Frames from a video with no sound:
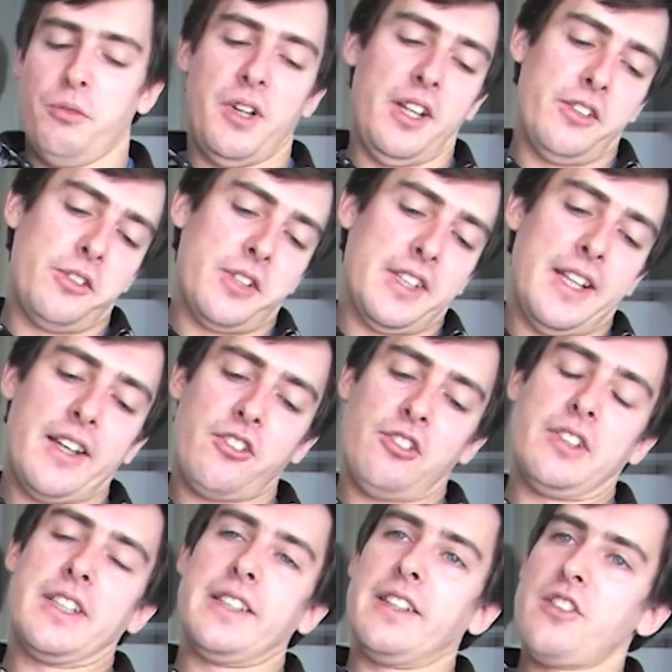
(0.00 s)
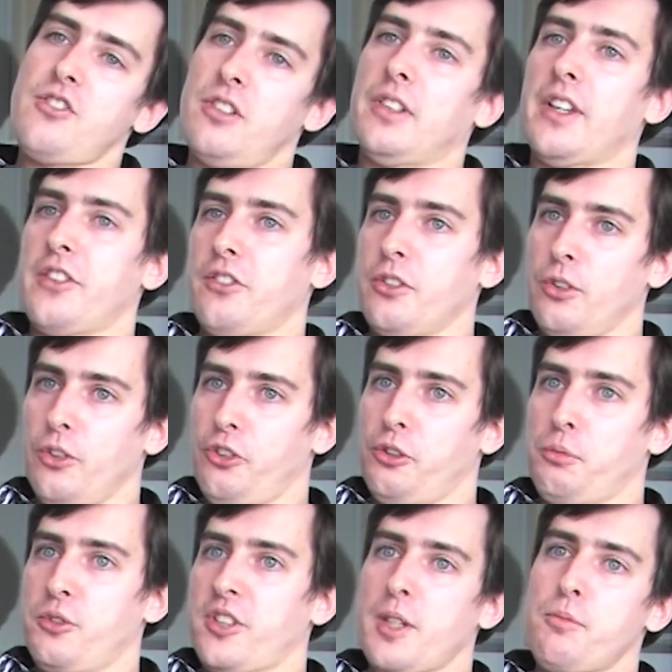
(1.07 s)
Well, you can actually initialize the whole
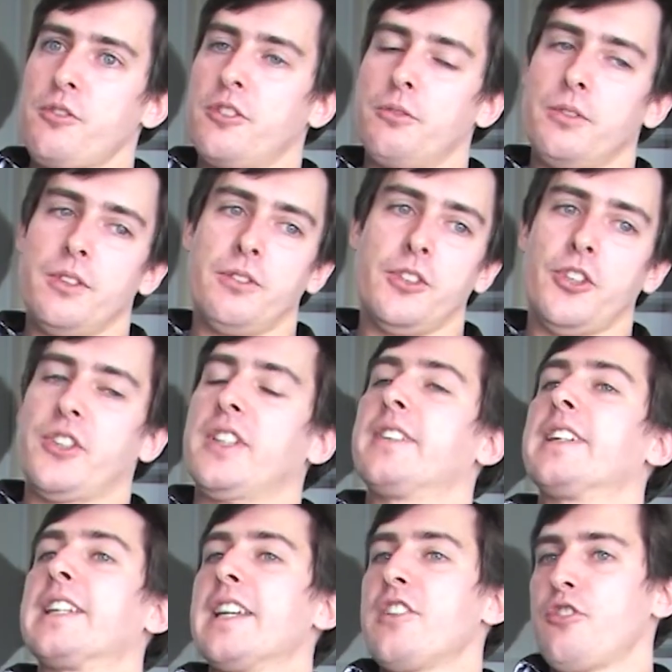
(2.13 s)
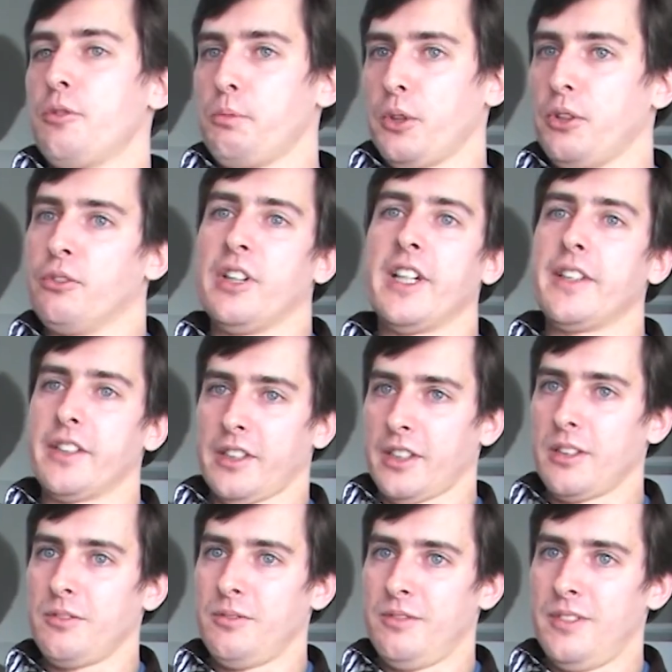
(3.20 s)
subscription with an authentication provider
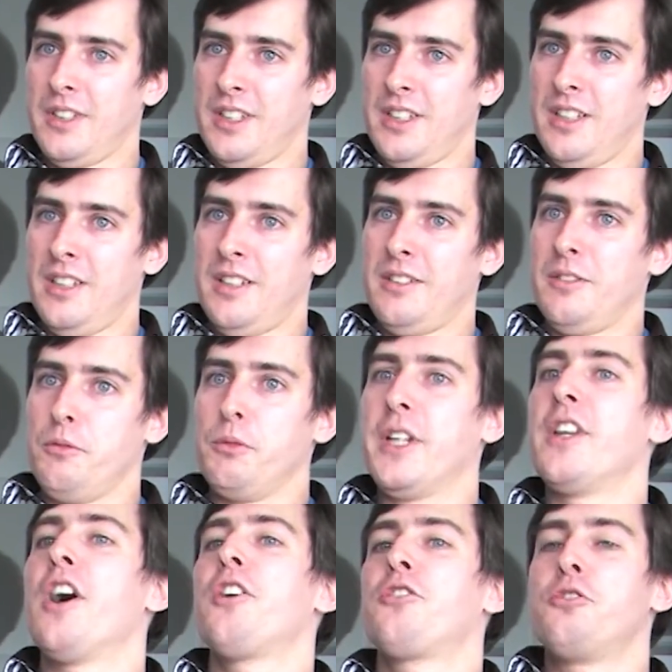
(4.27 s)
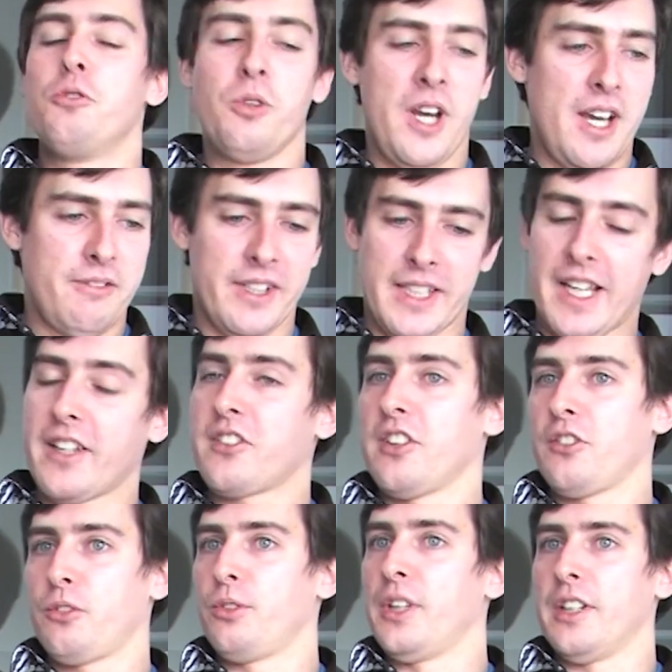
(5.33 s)
without you having
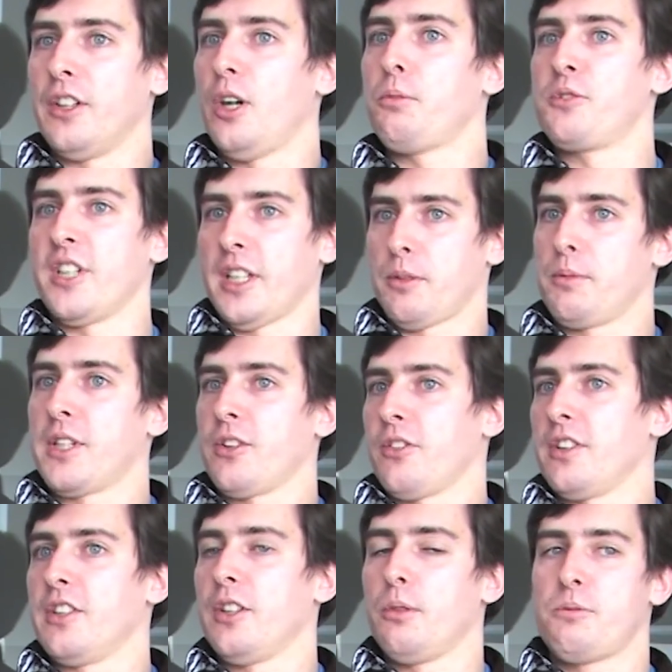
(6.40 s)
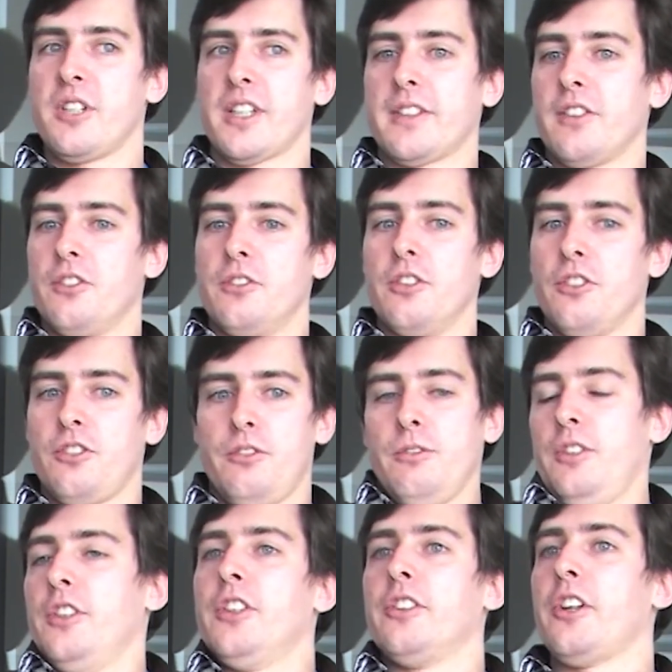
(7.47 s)
access to that object, because that object is just
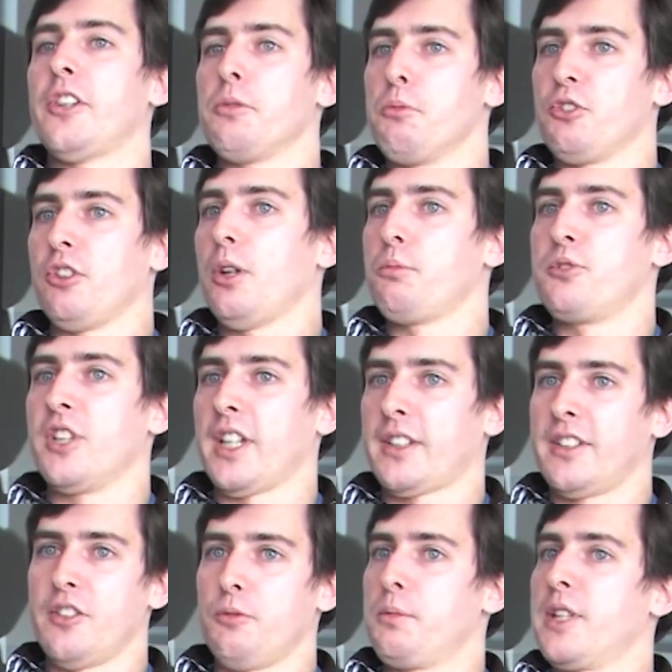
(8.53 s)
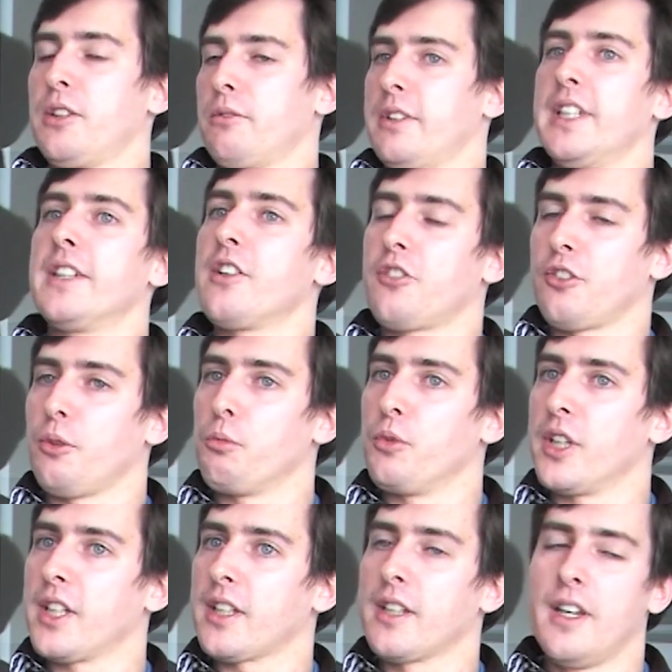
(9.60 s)
an anonymous object. It's been created
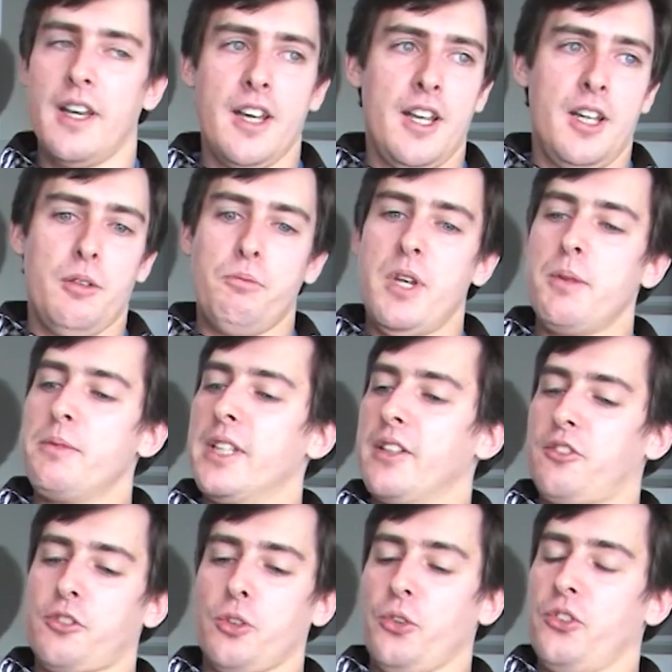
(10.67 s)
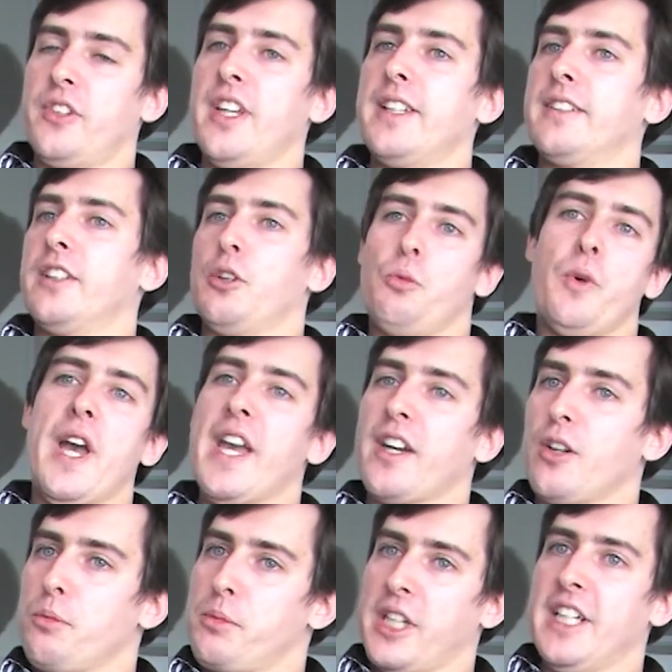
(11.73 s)
somewhere, maybe it's contained in a
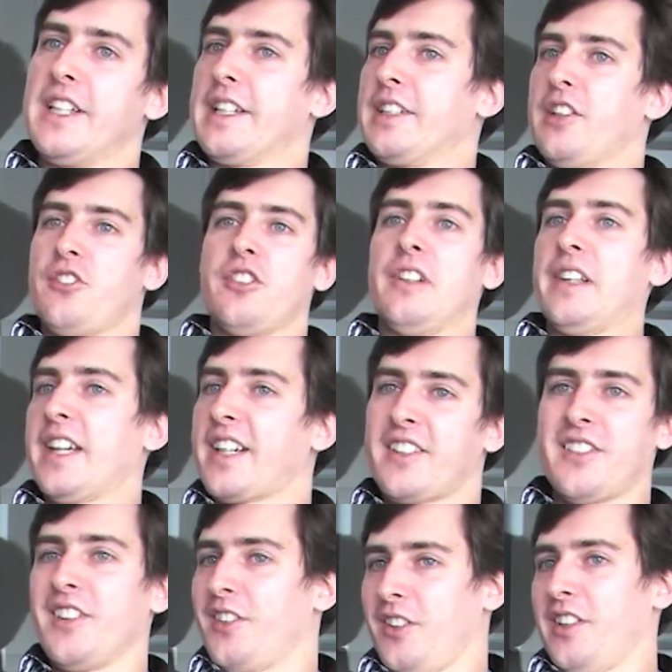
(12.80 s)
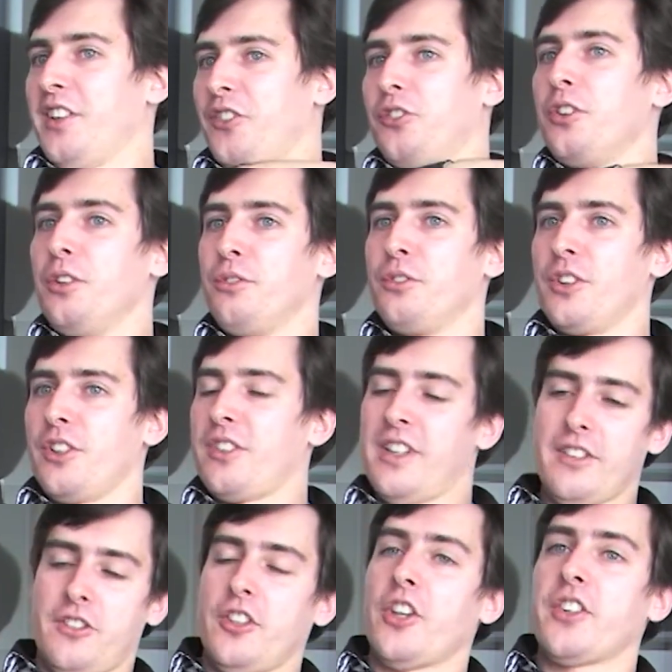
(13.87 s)
where operator, in a select, and so
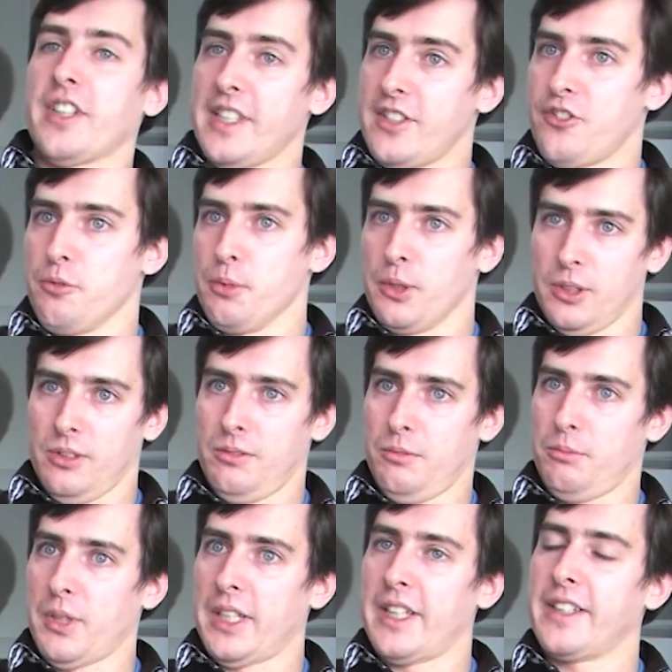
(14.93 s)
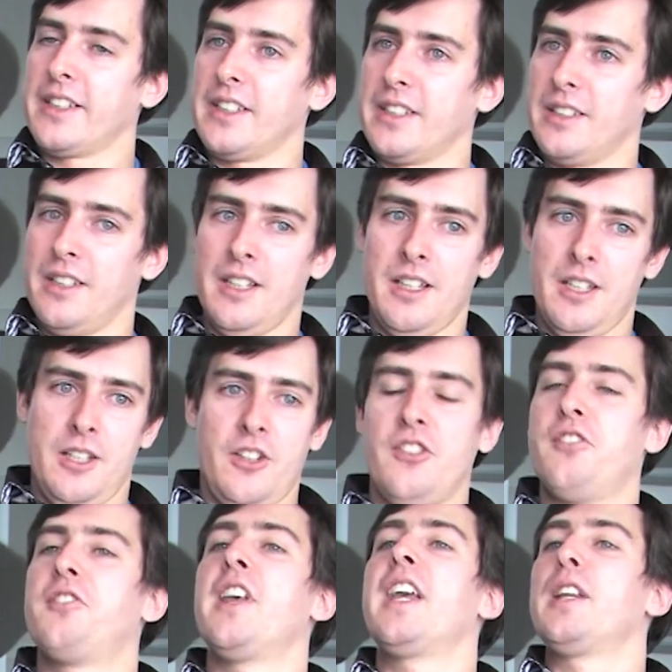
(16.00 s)
forth. It's not reachable by any
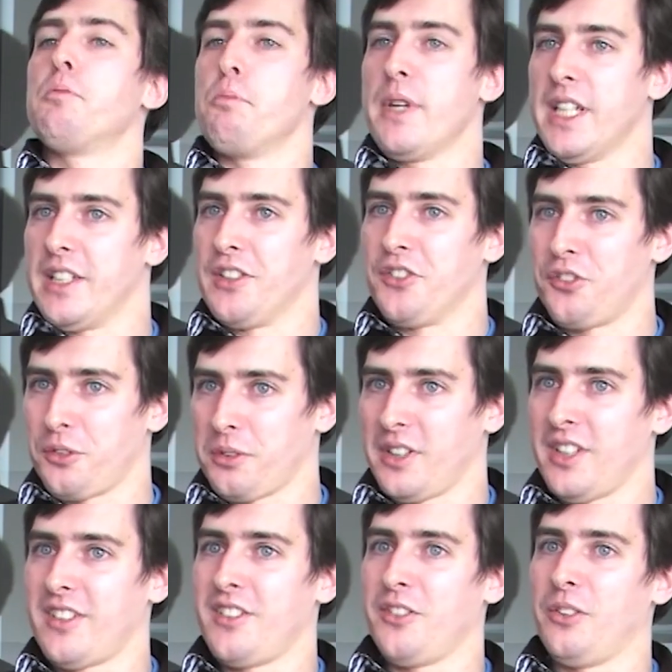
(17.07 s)
sane means, right?